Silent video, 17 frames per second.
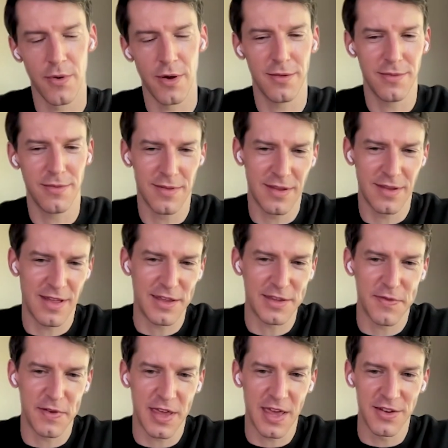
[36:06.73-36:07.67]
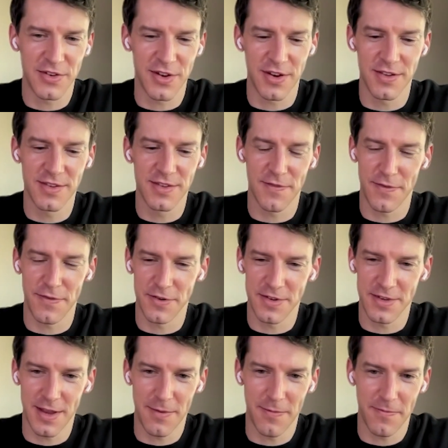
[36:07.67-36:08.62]
Well, classification is the
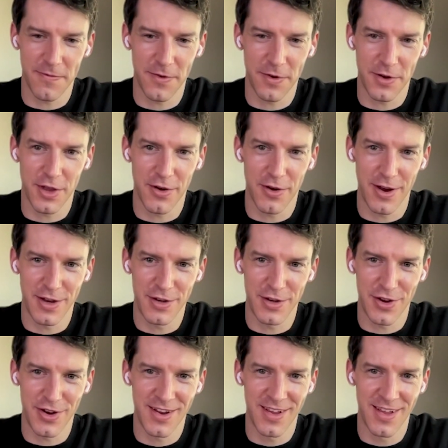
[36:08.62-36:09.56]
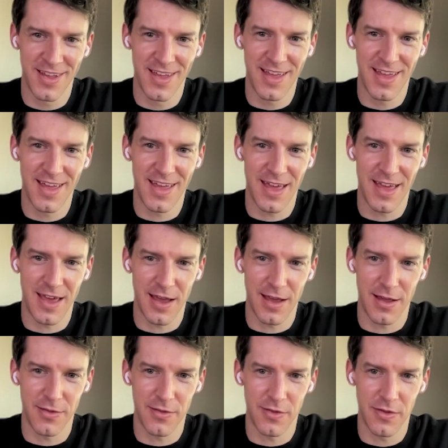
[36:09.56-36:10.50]
first step for curation.
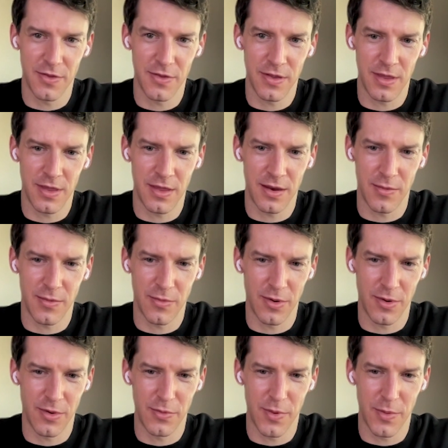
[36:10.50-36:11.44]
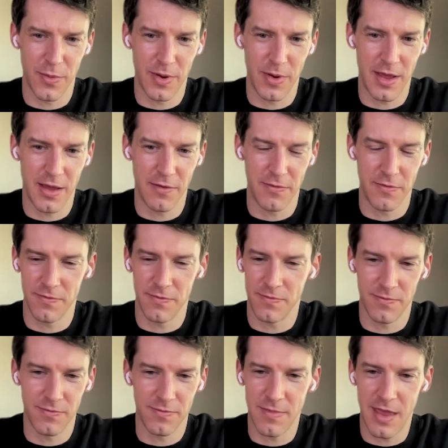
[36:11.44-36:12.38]
And in a world where we have
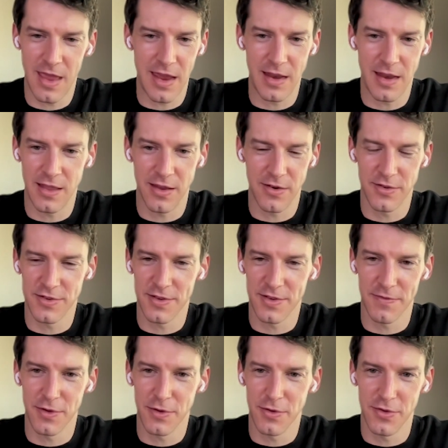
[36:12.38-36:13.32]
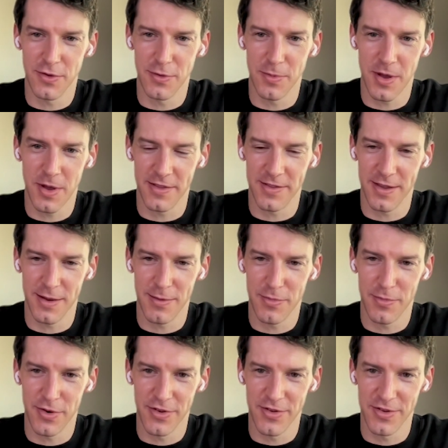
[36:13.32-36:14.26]
80 years of YouTube
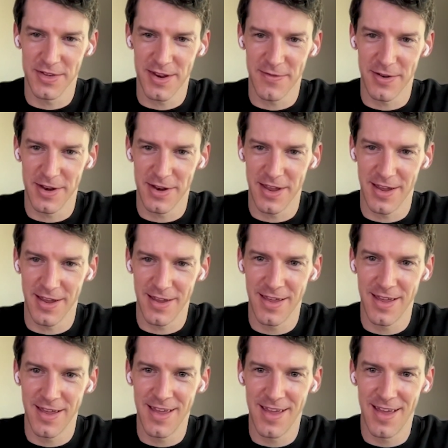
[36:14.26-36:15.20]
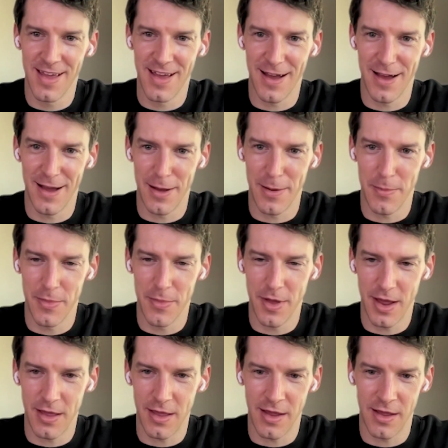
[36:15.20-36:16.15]
content produced every day,
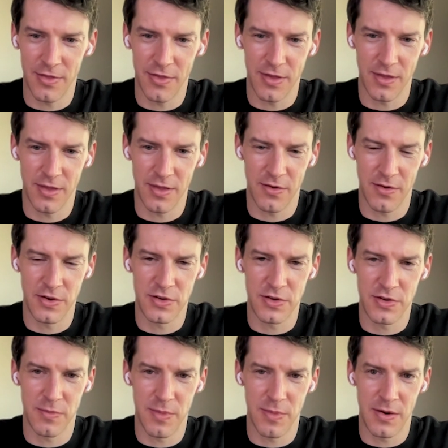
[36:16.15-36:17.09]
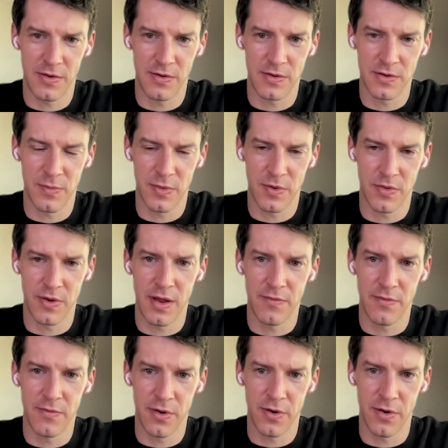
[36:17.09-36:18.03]
I think curation matters more than
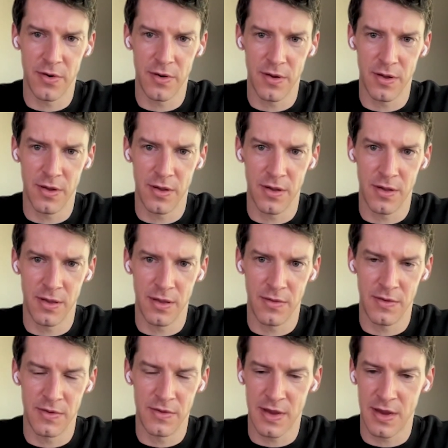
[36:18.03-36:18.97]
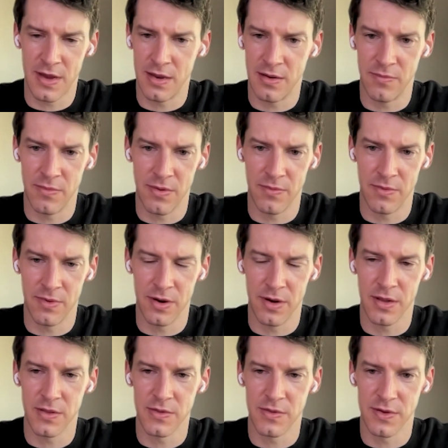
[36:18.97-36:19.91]
ever in deciding what we're
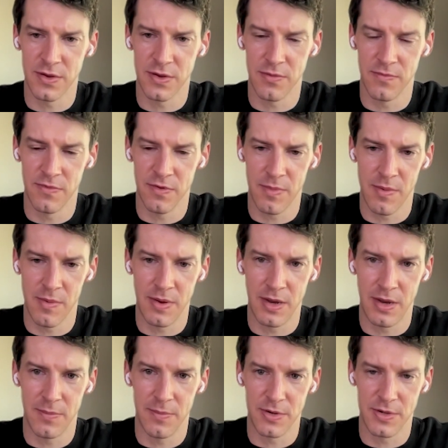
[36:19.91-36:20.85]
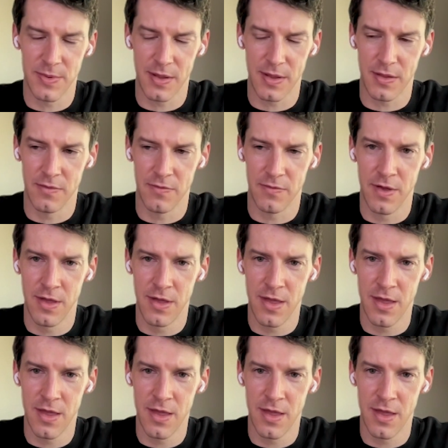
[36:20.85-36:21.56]
going to consume from a media perspective.